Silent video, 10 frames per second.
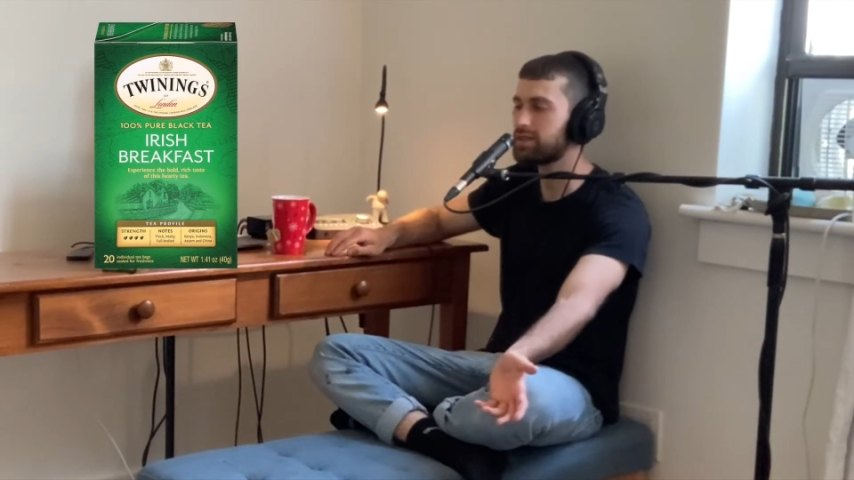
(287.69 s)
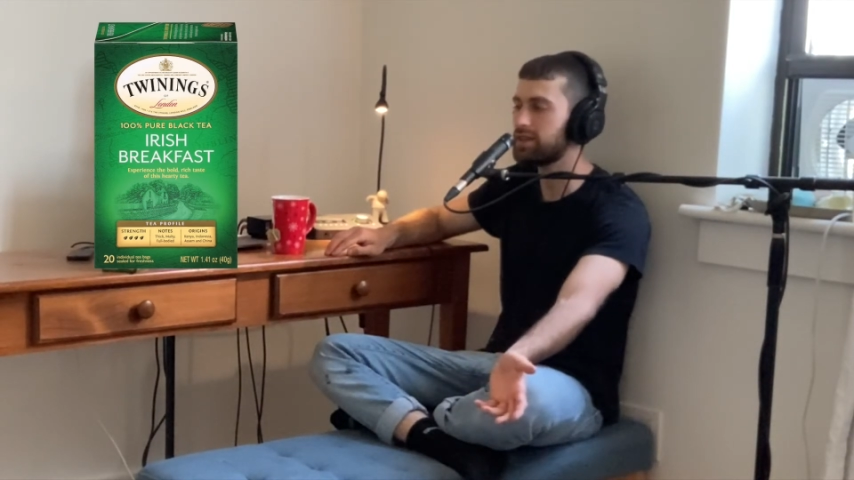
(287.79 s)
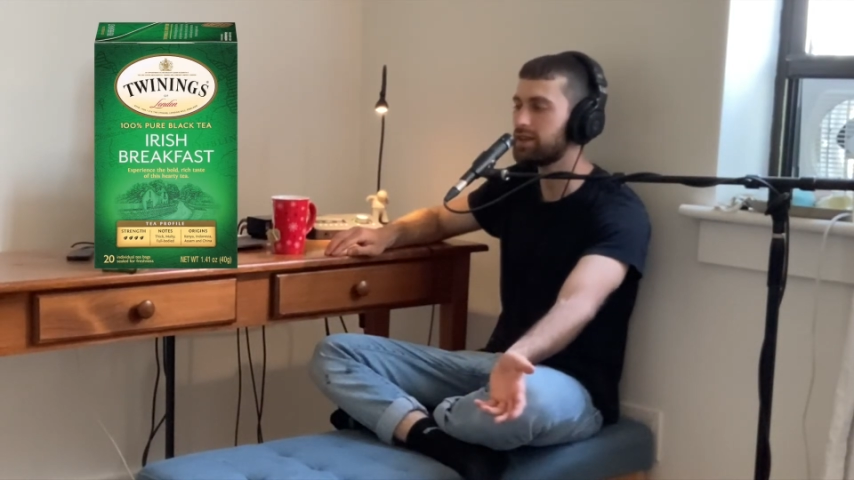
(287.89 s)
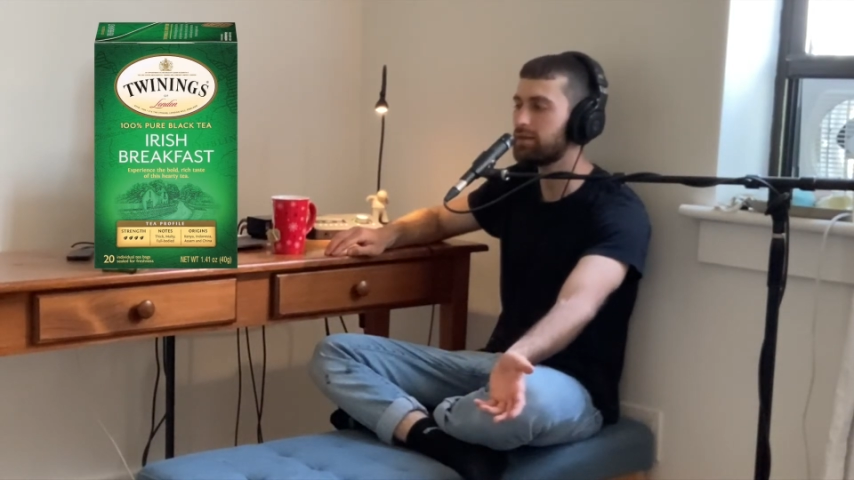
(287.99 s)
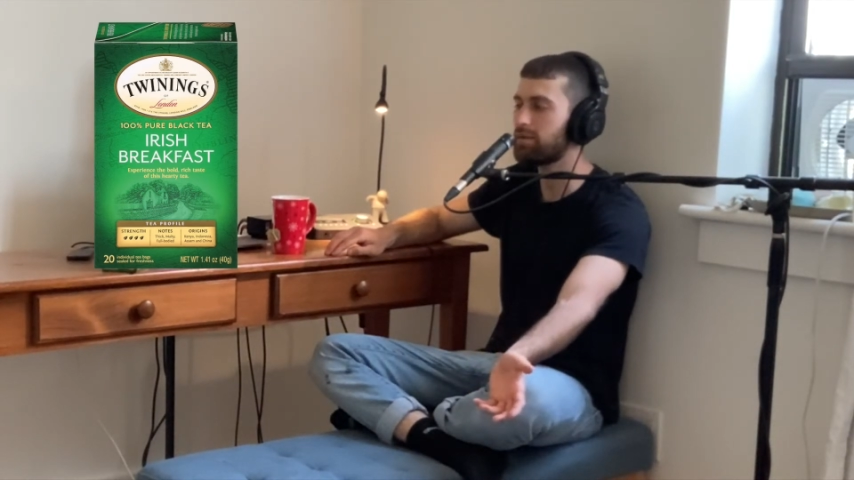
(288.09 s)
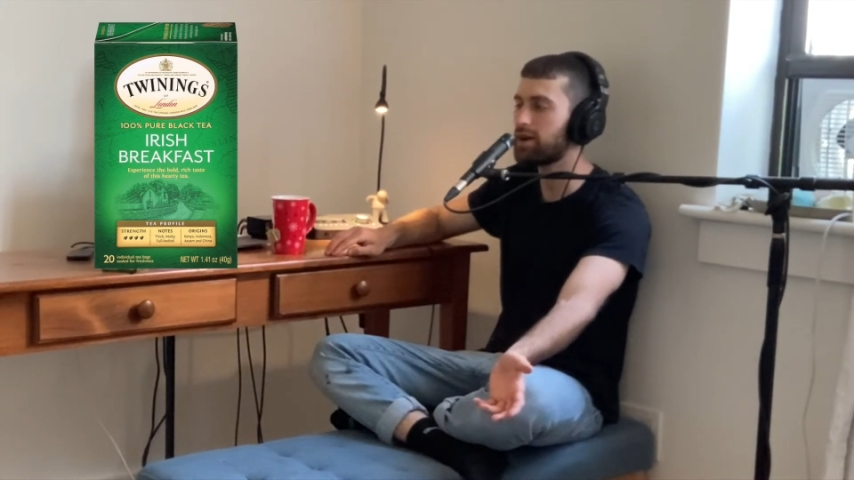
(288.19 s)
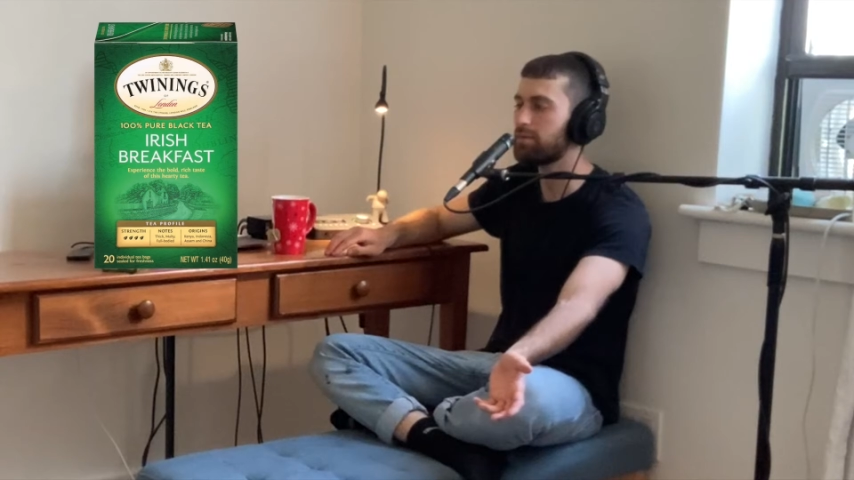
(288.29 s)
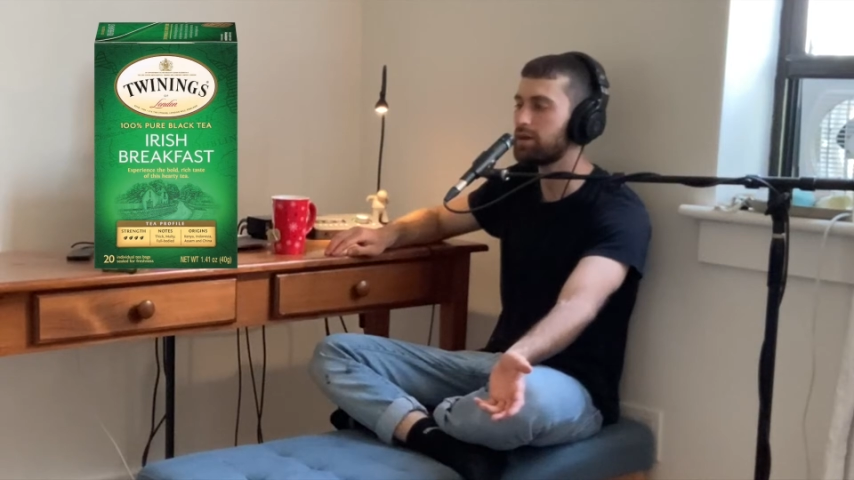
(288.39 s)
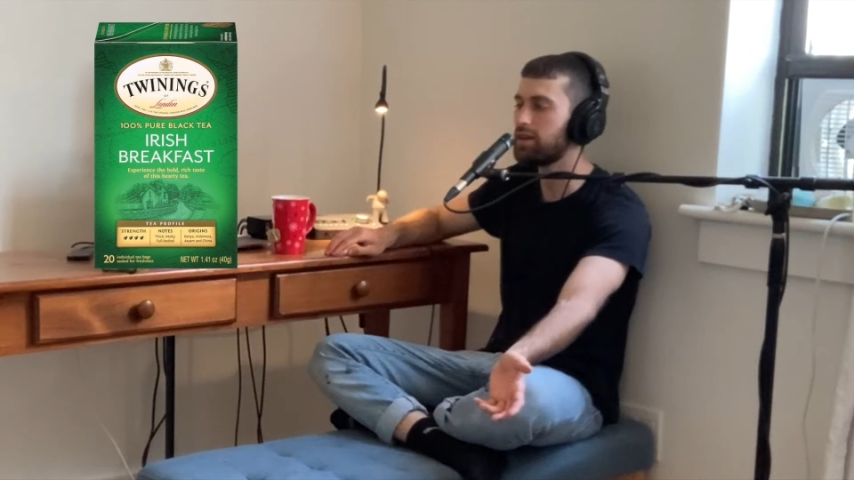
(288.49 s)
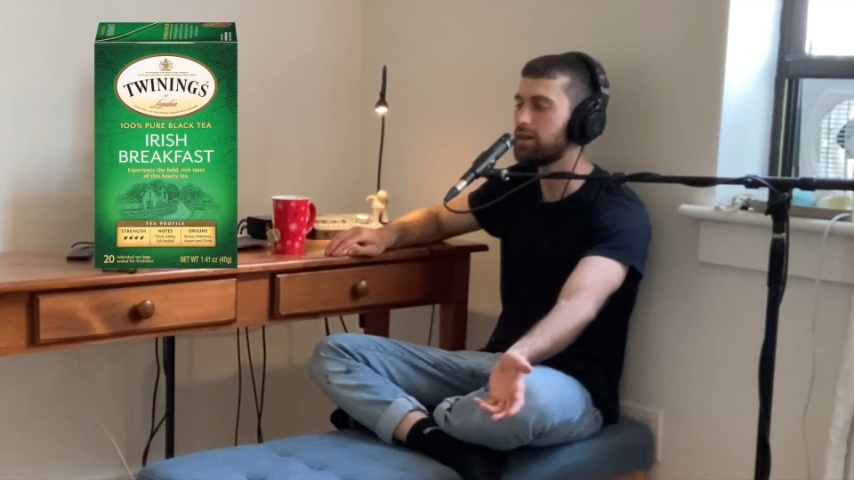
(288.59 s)
tea, in my
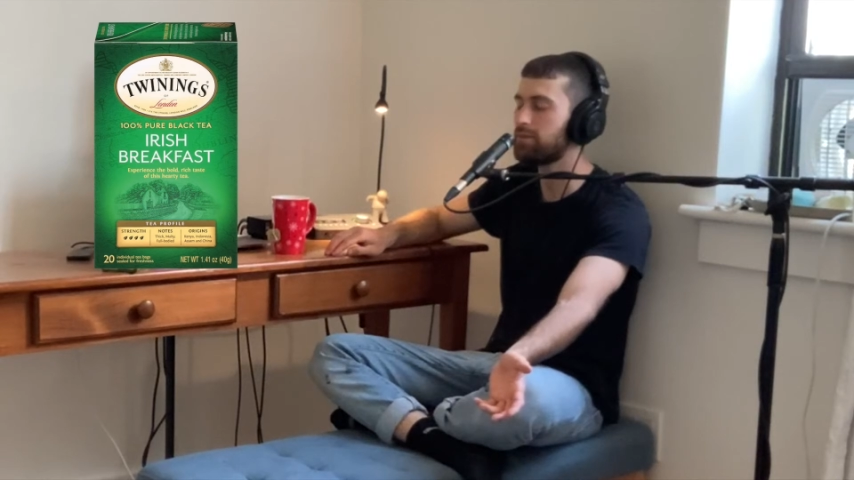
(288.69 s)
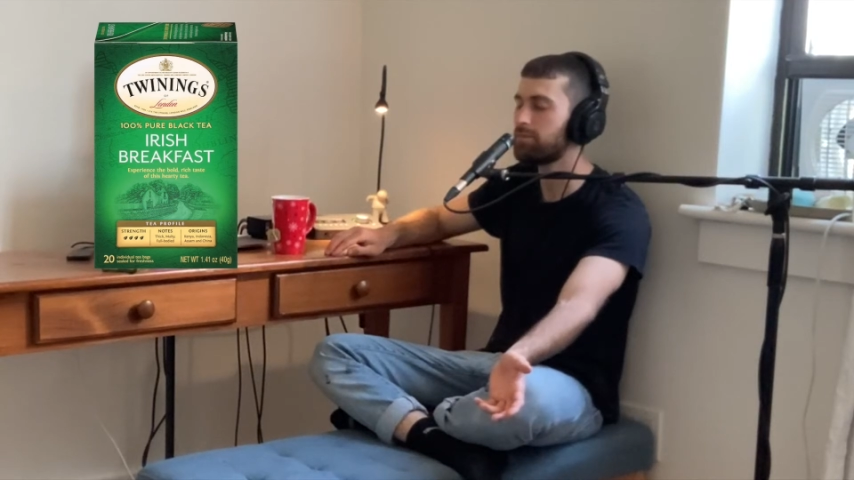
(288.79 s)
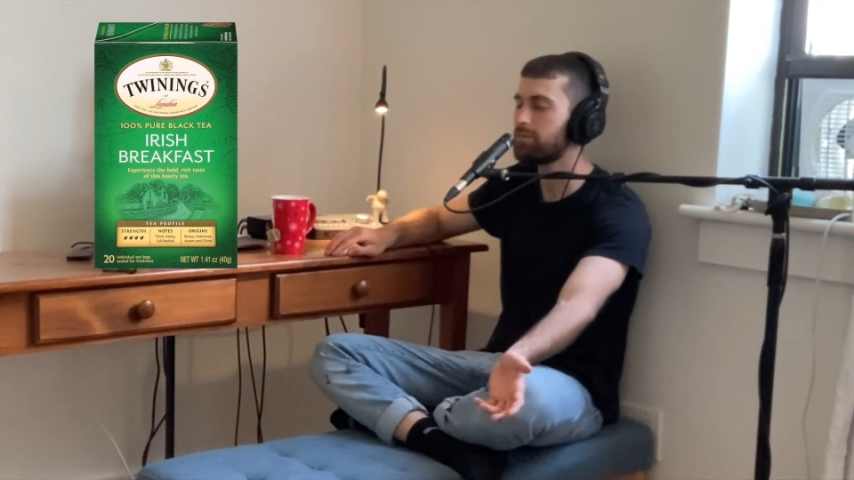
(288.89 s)
opinion.